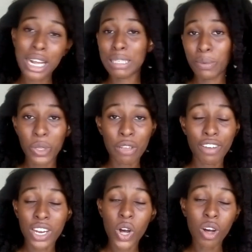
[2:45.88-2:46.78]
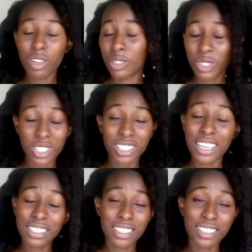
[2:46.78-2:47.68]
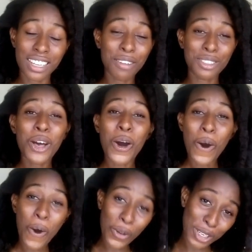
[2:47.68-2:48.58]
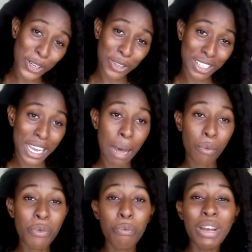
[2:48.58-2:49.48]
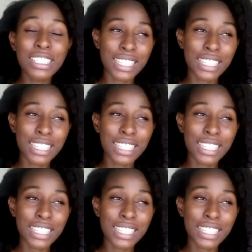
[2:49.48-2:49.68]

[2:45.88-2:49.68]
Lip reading: product buildup and all those nasty stuffs on your scalp,